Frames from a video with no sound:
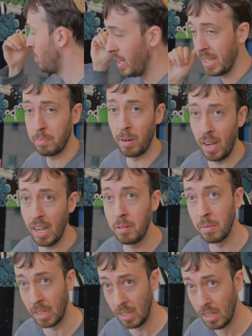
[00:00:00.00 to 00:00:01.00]
planet behind
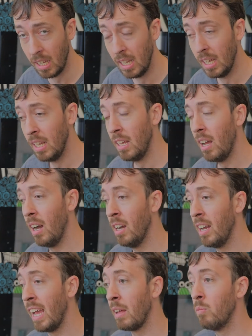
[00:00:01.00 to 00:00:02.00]
me.
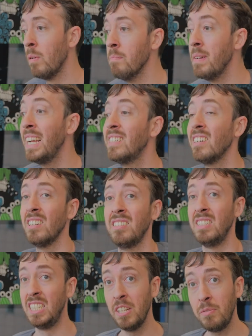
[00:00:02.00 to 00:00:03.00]
And what makes us
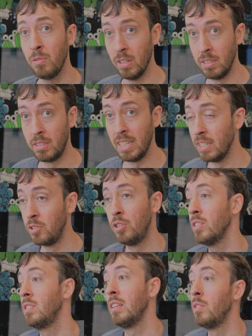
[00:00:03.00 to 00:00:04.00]
different is
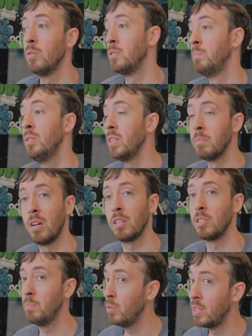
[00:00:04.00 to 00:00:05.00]
just that those building
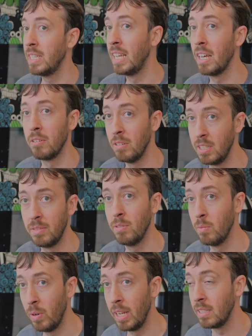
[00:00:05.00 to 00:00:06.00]
blocks are put together in
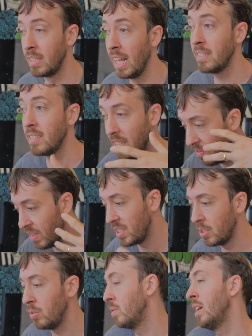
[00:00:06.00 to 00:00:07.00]
different ways. That's the
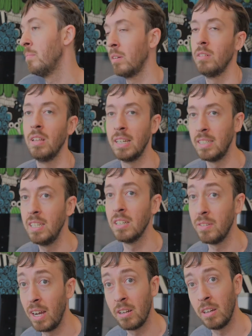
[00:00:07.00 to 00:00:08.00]
physicochemical idea
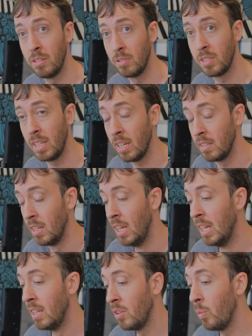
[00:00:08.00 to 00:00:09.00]
of how to understand
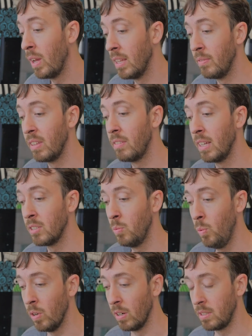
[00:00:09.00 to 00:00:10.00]
the way living things
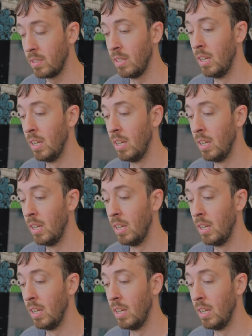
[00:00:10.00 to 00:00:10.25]
work.